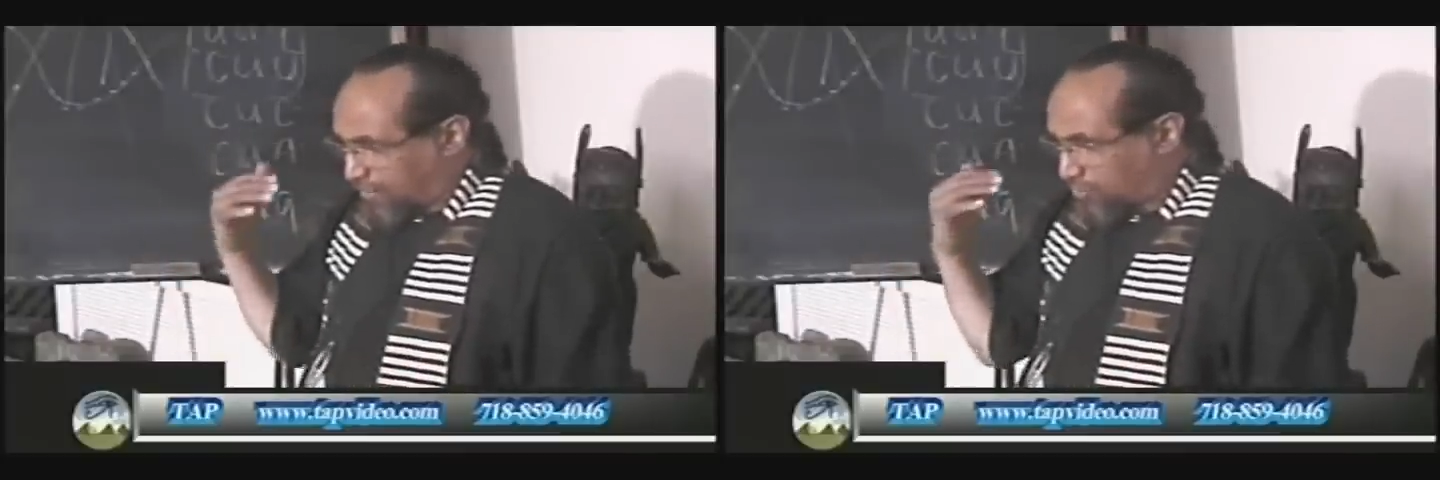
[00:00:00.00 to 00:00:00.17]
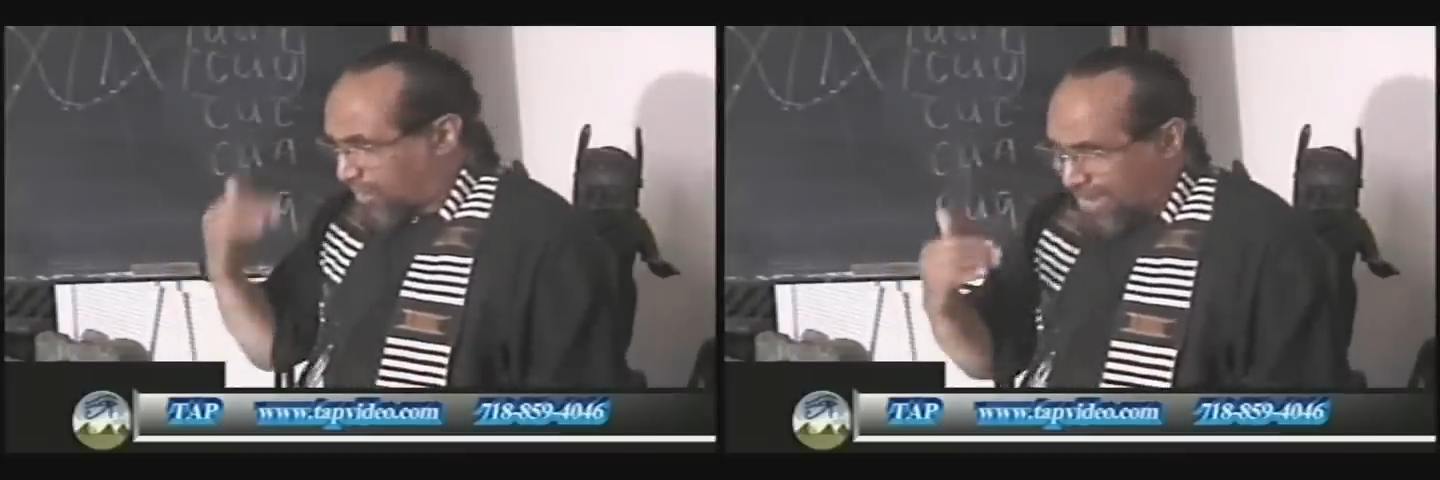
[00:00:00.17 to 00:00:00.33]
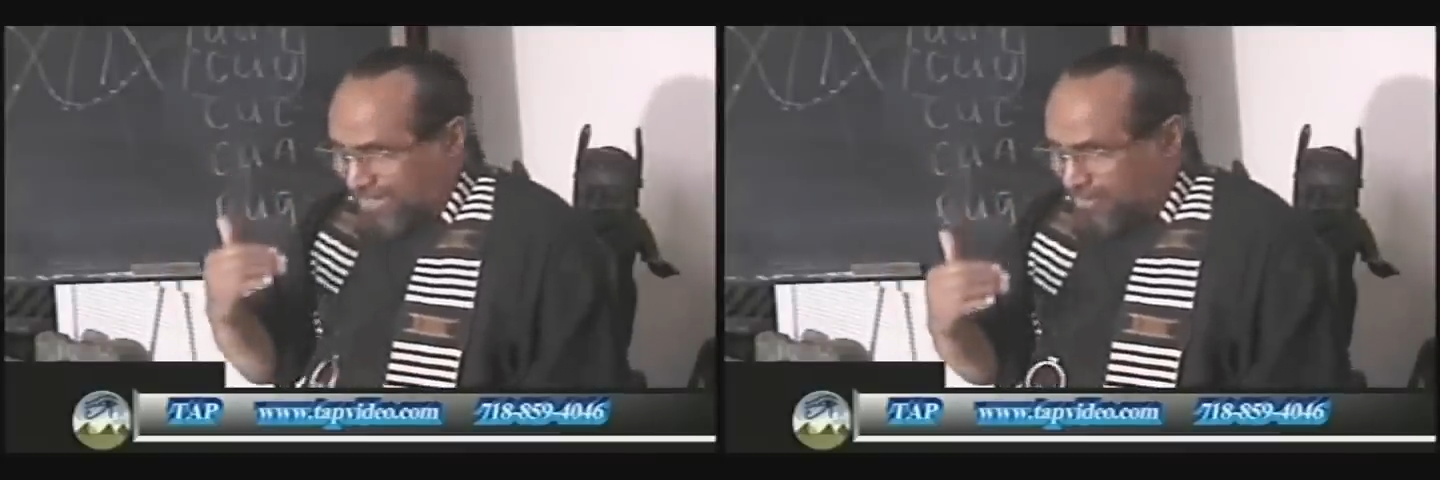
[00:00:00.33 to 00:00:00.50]
and
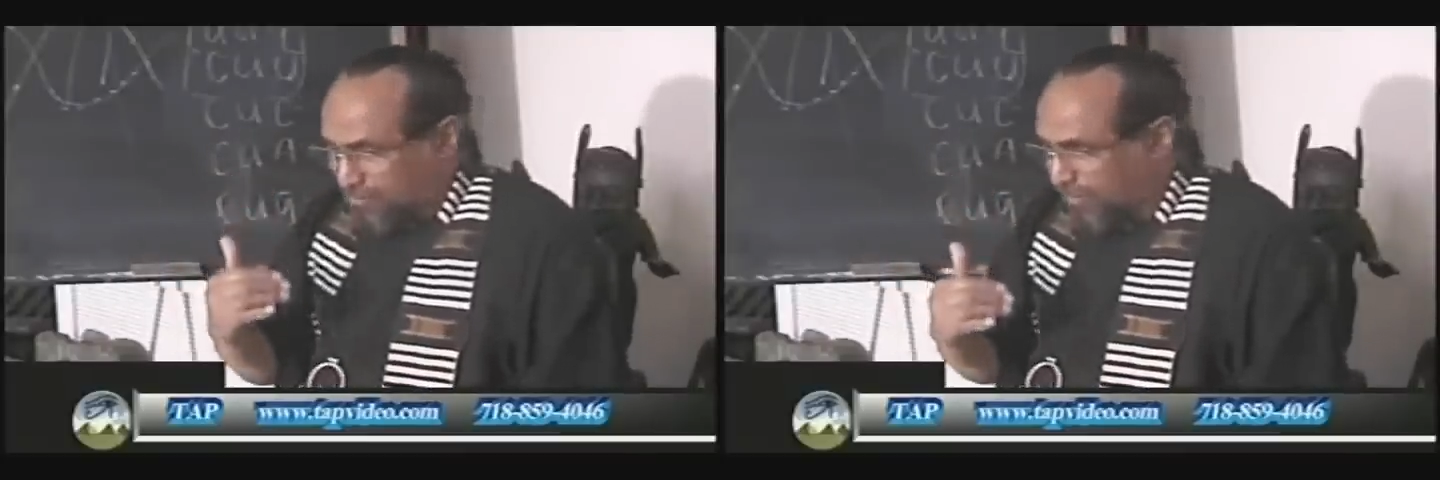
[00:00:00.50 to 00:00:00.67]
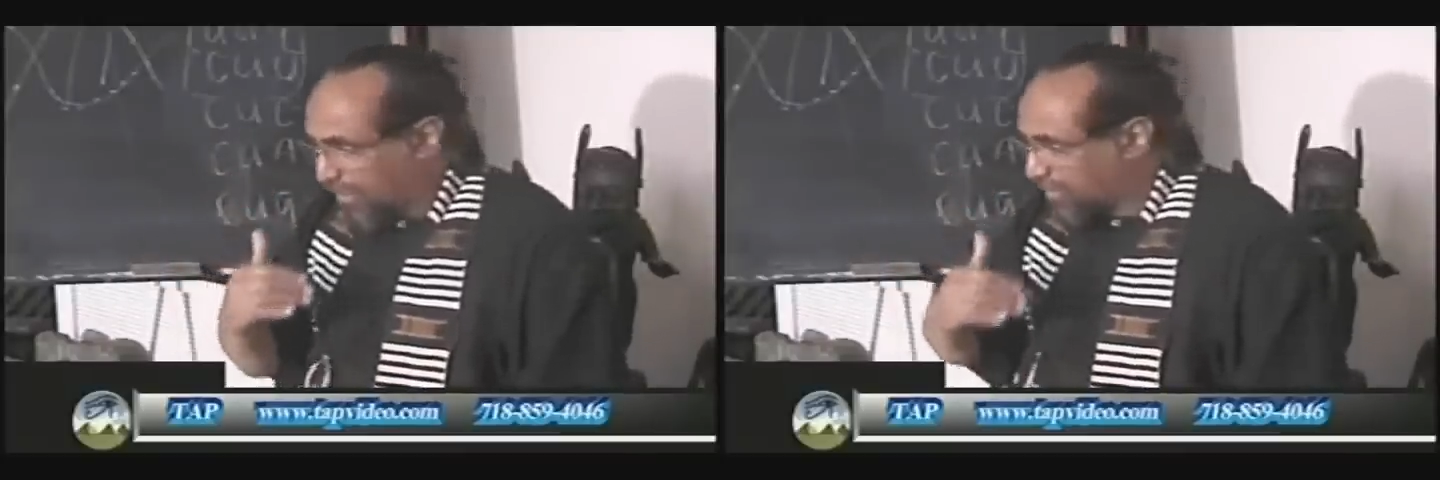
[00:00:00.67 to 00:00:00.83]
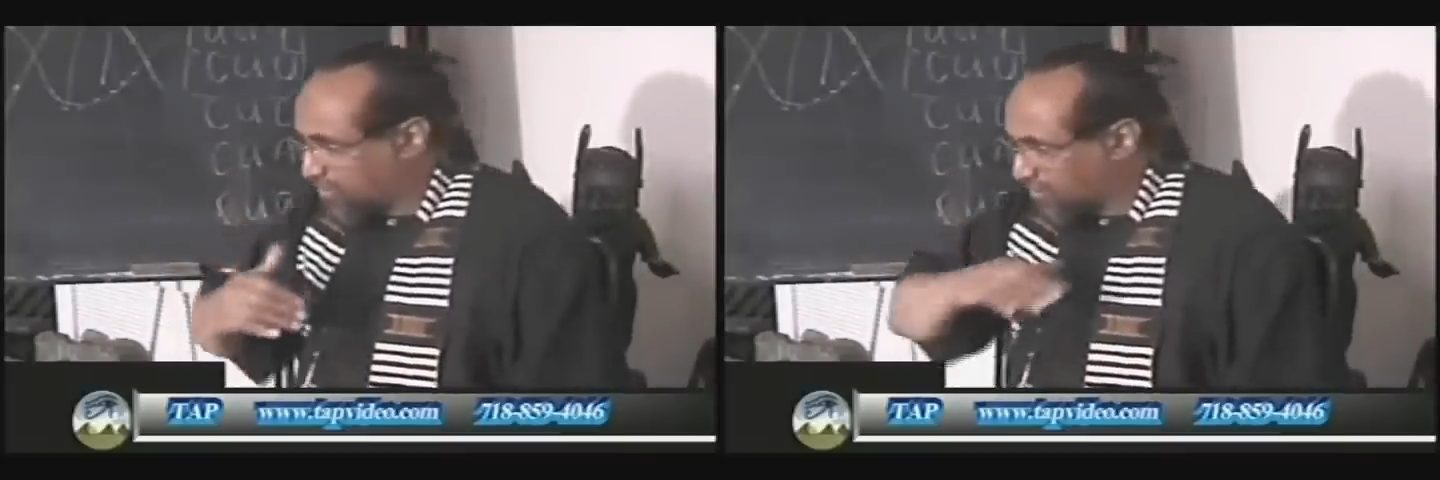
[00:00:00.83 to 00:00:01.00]
the
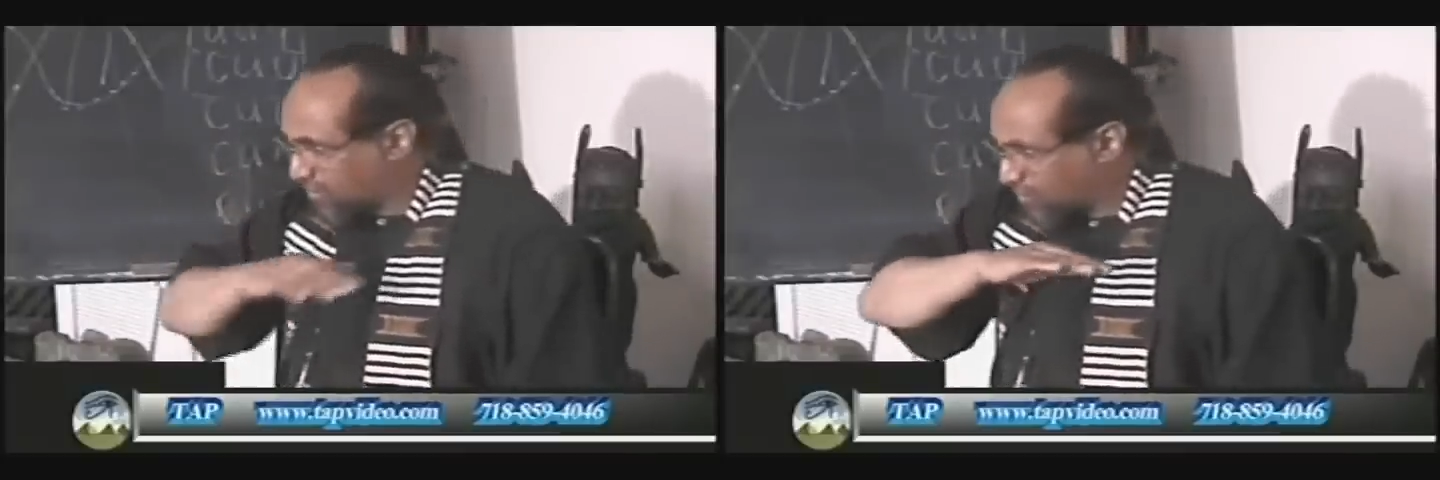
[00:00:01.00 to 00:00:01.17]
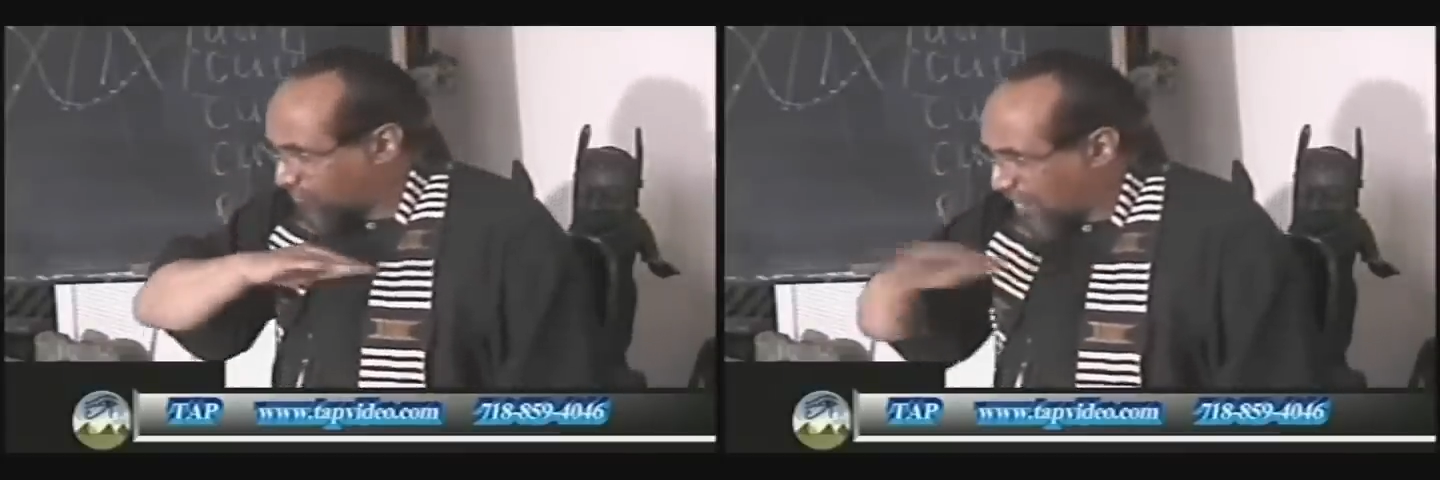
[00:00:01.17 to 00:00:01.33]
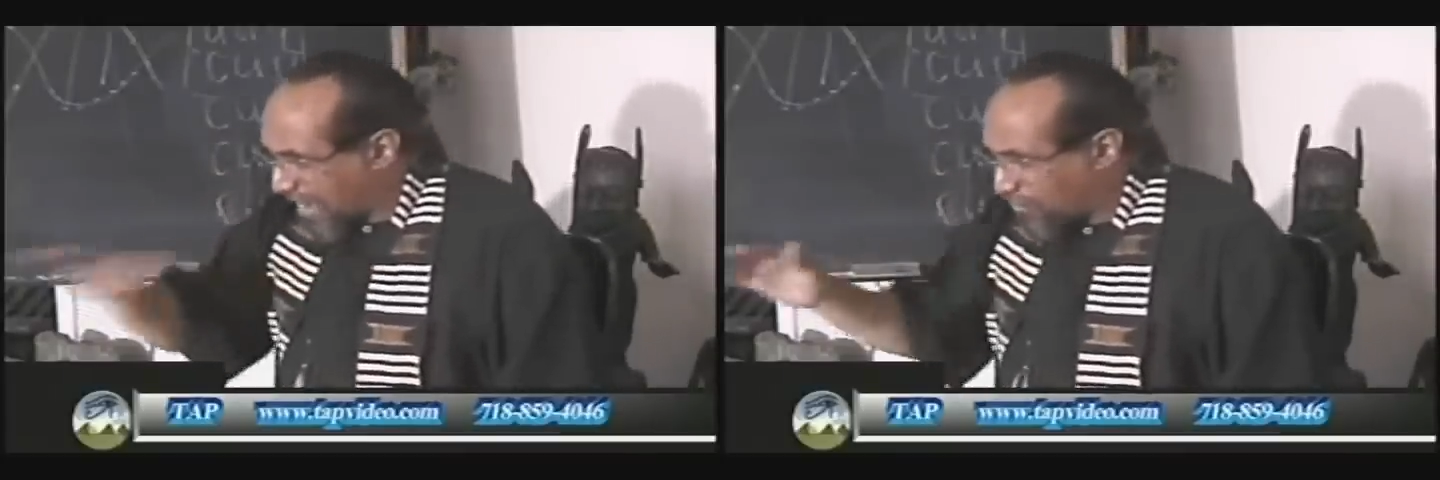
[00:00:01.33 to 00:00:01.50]
dragon begins
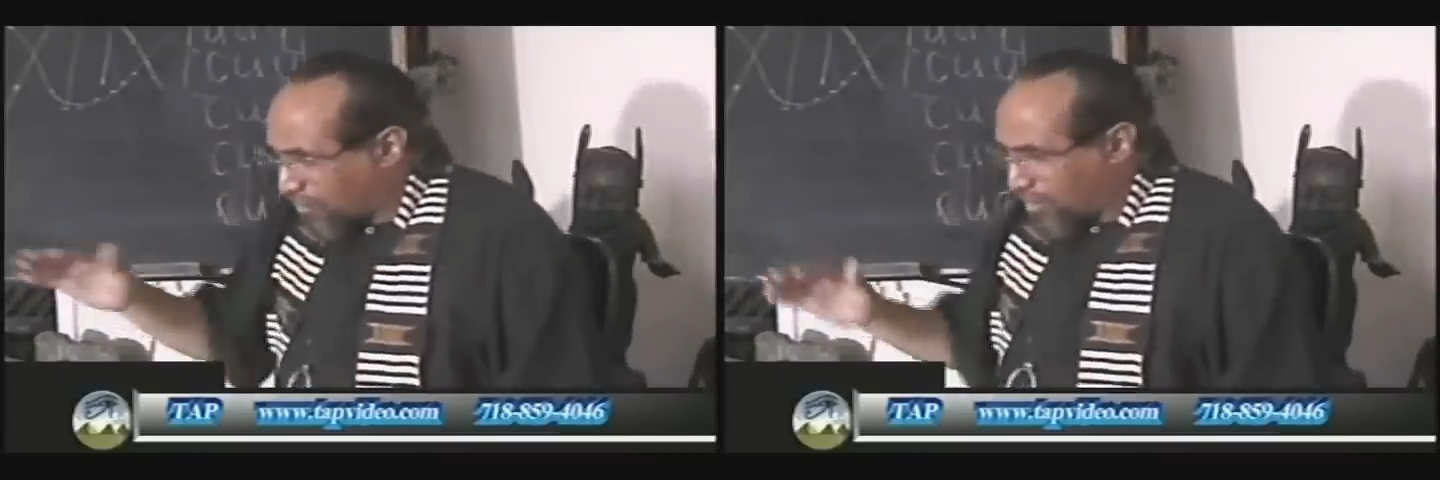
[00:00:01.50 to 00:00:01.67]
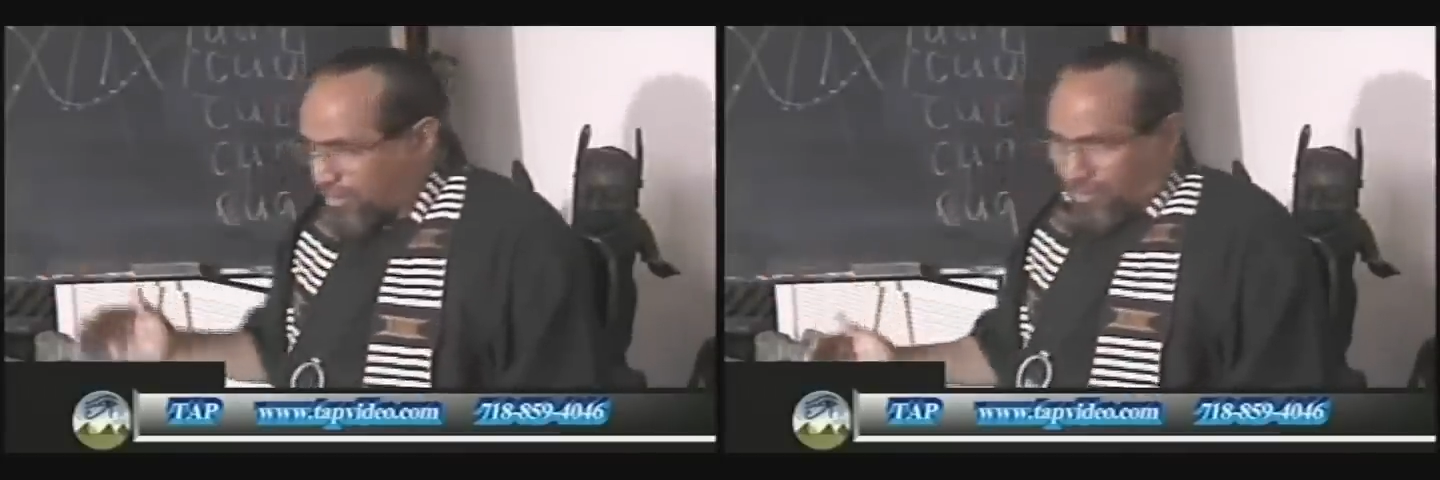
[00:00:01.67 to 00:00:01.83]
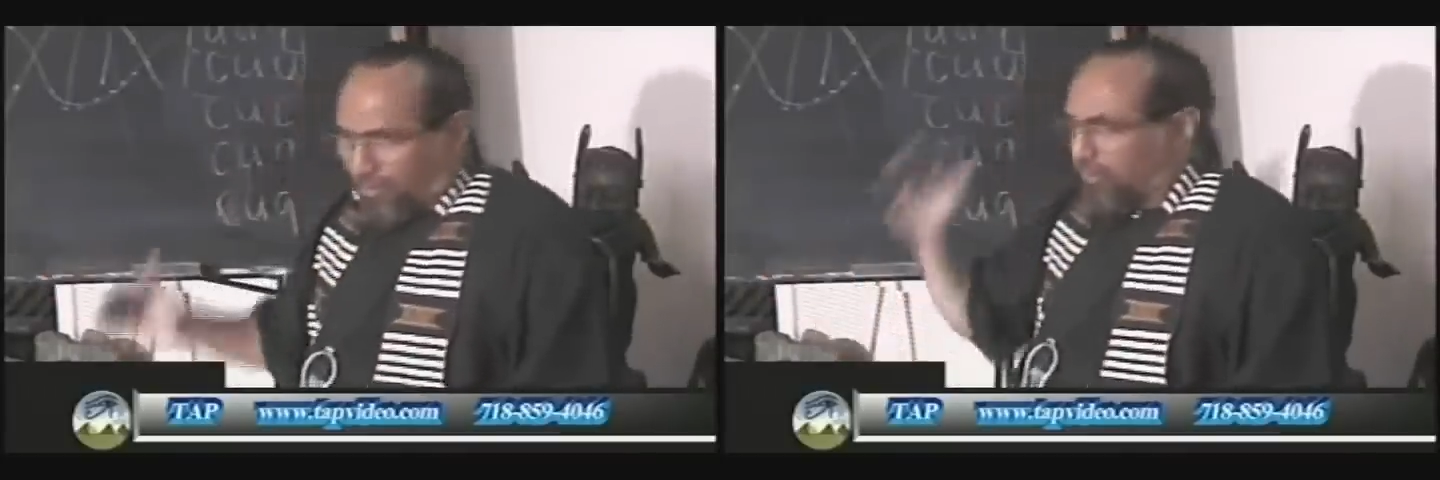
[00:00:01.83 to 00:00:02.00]
to
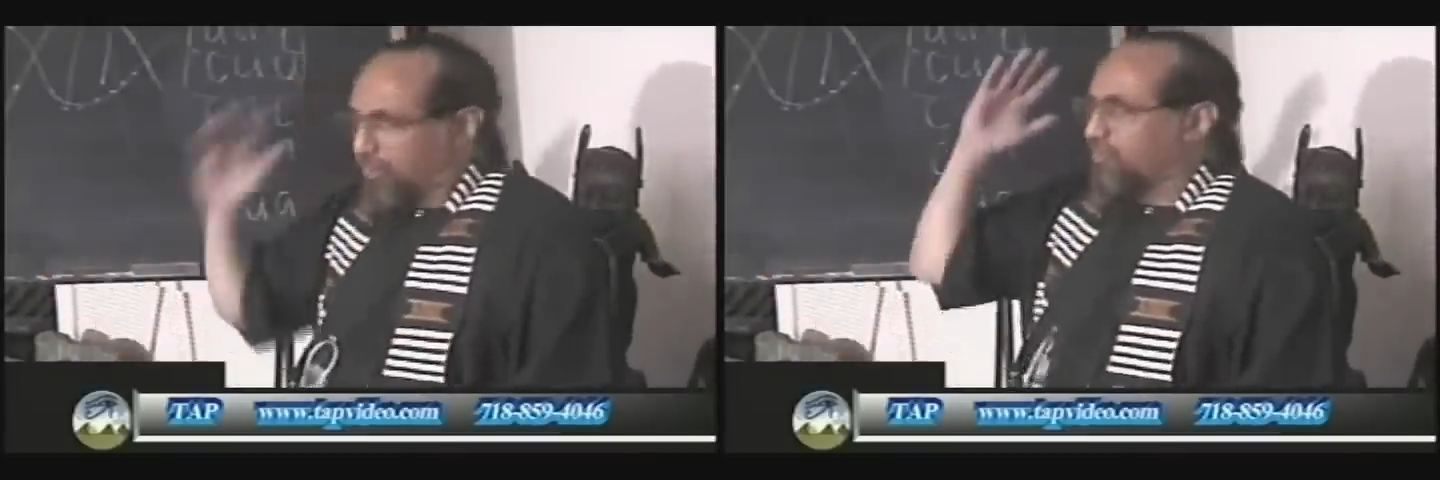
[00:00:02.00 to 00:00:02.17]
devour